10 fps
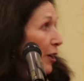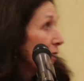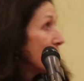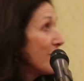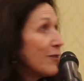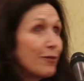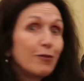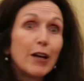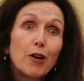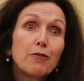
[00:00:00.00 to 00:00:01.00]
because
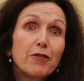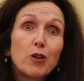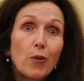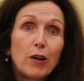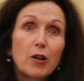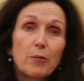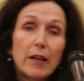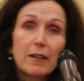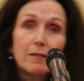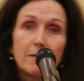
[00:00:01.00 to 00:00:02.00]
they don't feel welcome
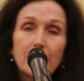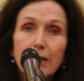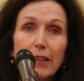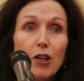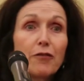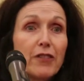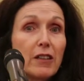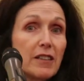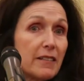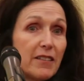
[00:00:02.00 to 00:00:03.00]
there. They don't
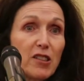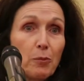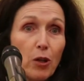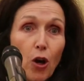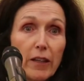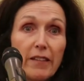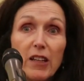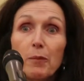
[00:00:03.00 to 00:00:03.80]
feel a sense of belonging